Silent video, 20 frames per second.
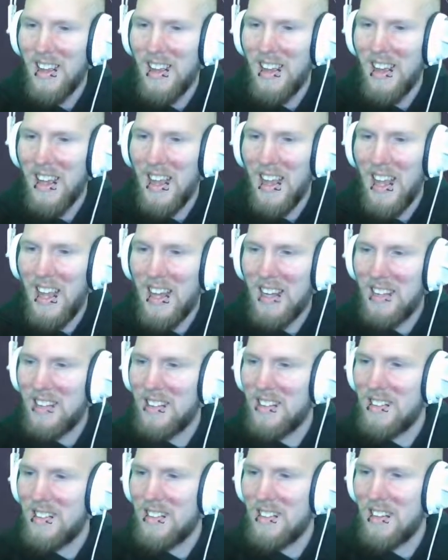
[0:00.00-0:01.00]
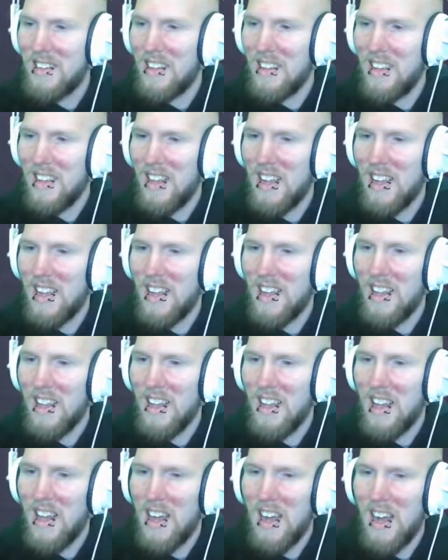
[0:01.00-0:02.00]
and
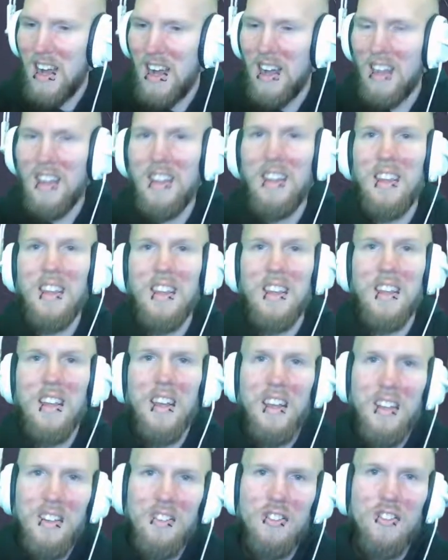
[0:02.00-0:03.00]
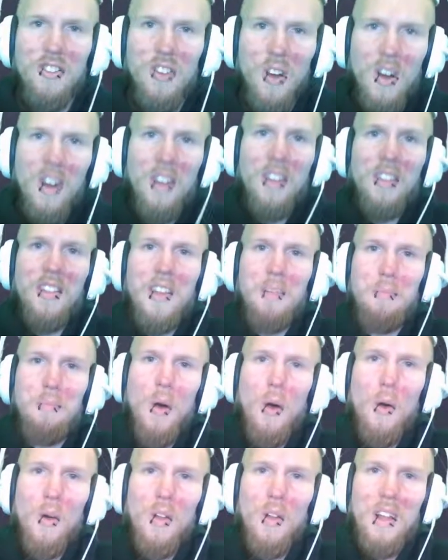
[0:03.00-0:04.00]
I kind of started them
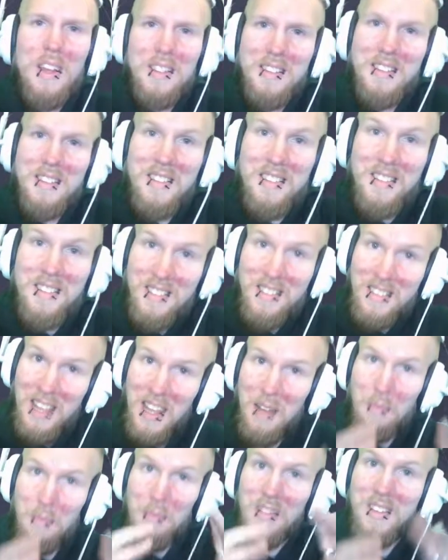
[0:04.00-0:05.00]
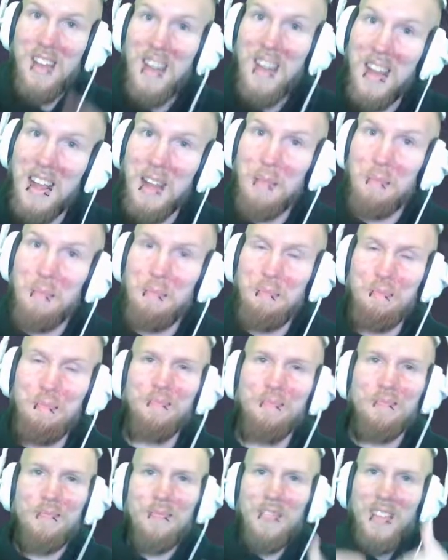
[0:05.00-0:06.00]
all at the same time.
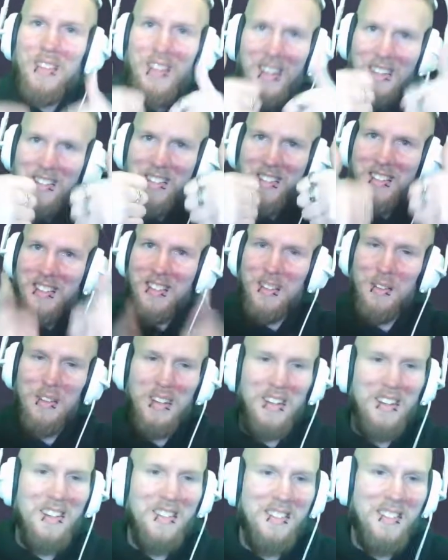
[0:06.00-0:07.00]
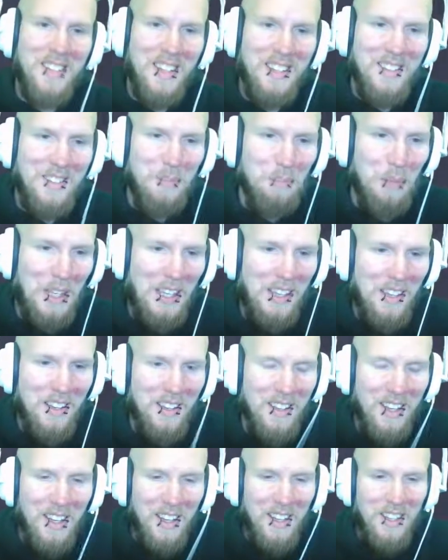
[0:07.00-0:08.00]
Yes, because that's me.
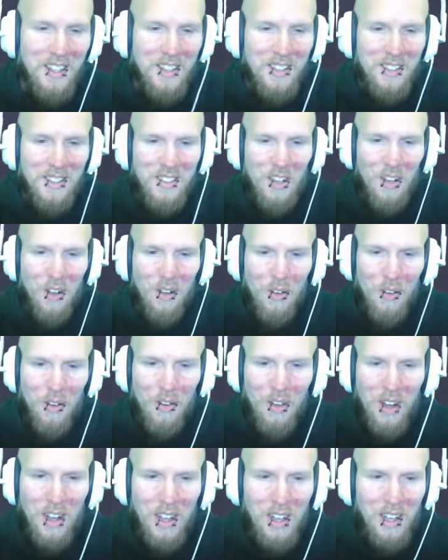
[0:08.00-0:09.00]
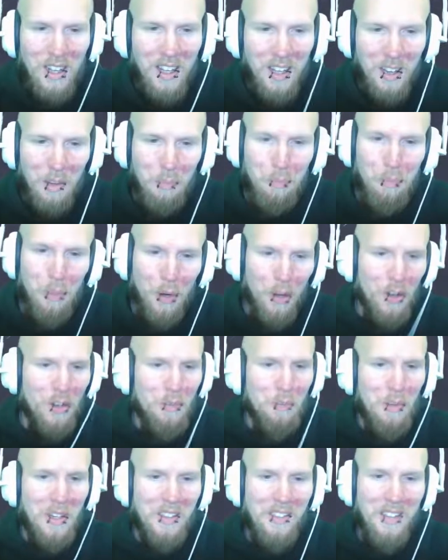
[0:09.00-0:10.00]
So I kind of
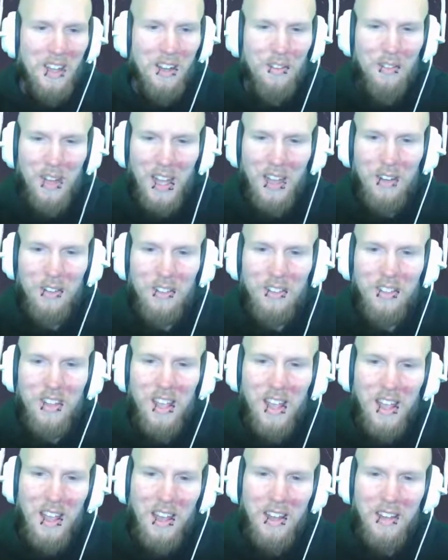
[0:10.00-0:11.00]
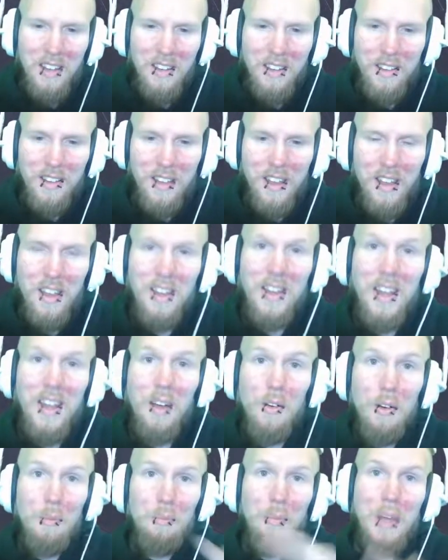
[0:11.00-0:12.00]
burnt myself out, and
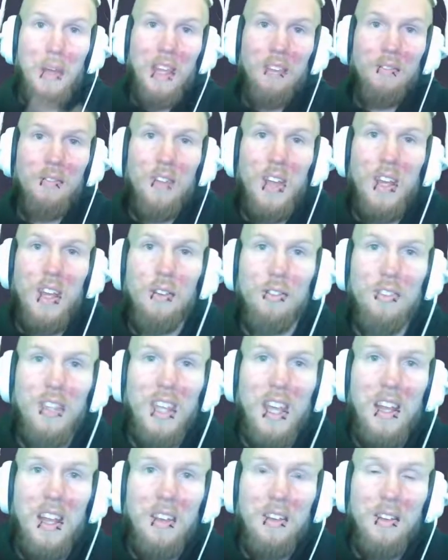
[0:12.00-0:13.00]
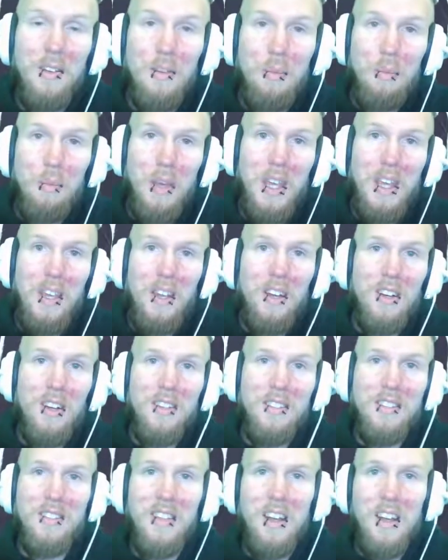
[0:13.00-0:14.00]
now I'm making videos again
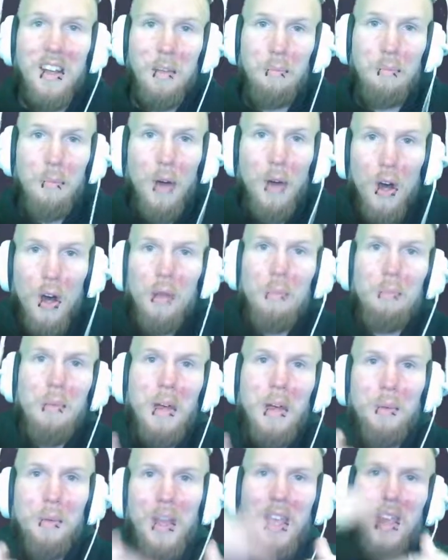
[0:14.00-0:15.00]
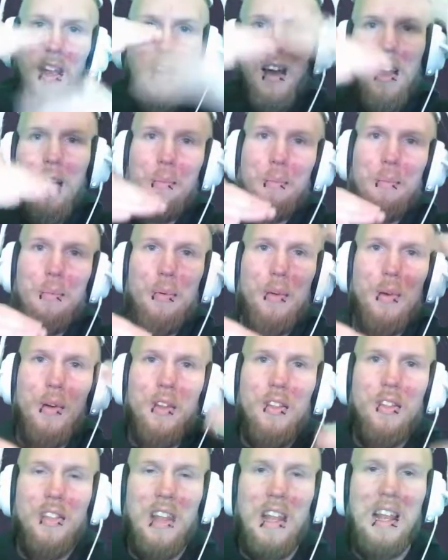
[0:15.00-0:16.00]
because I'm on my way up
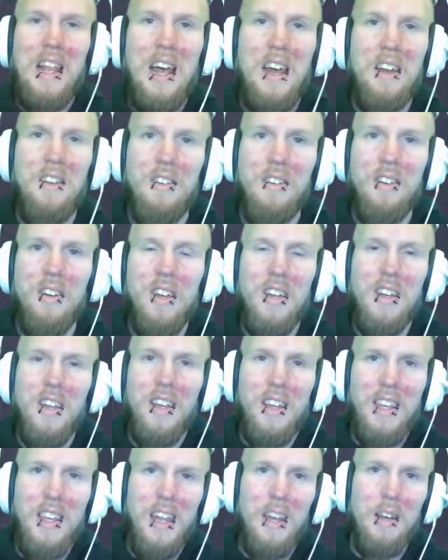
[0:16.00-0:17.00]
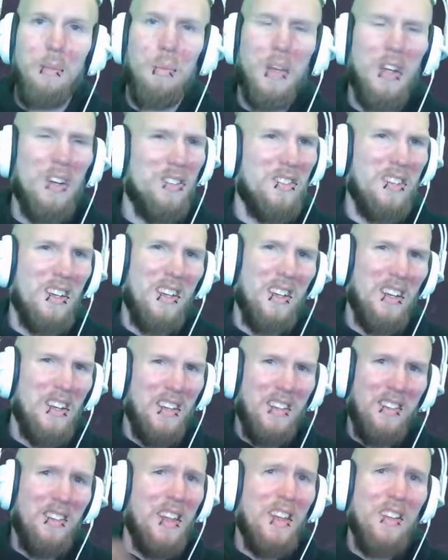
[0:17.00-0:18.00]
the ladder again, because I
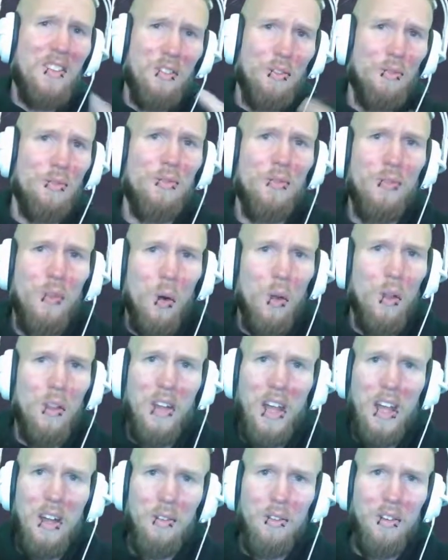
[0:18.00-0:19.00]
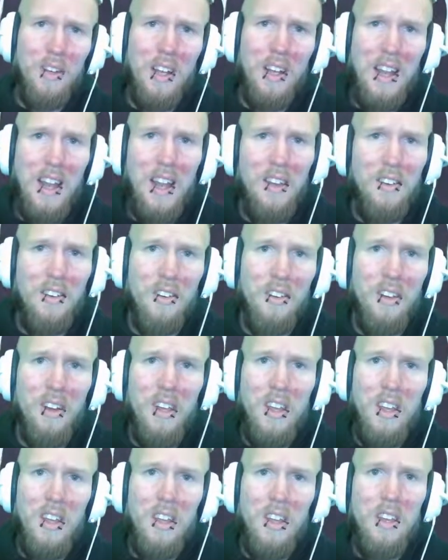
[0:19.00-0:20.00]
tend to fall down the ladder
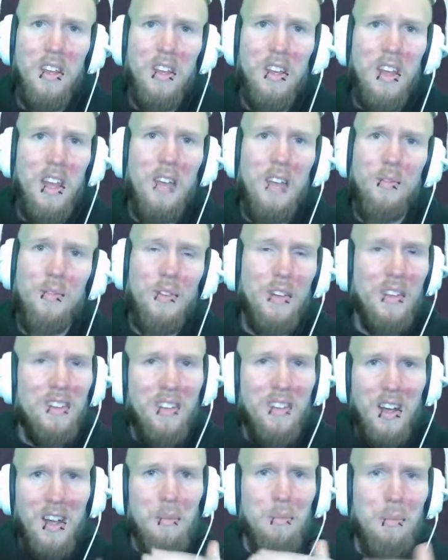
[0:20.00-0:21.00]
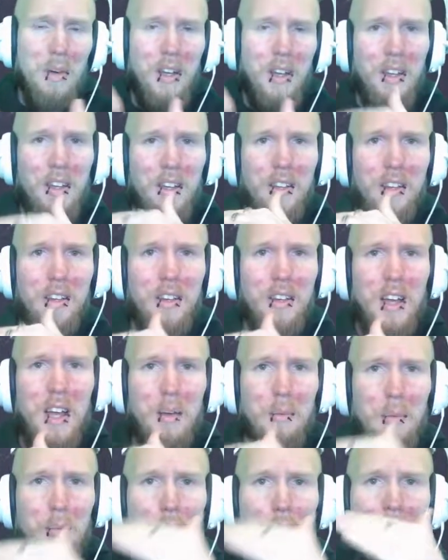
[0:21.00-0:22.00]
every time I
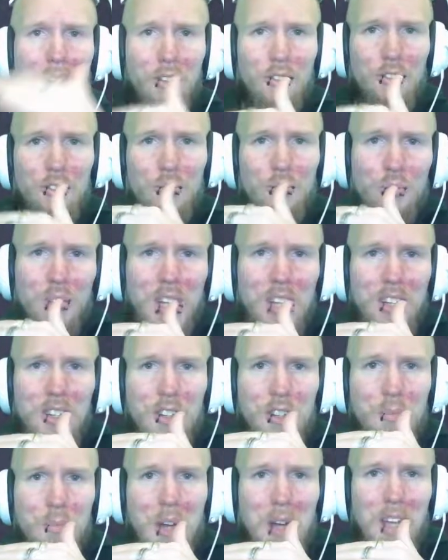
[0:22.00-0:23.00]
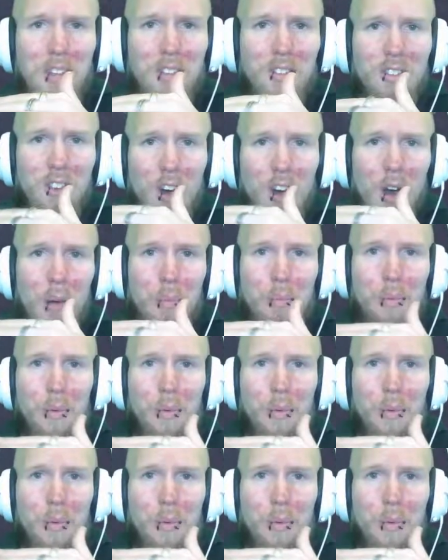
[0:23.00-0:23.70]
am about to reach my top.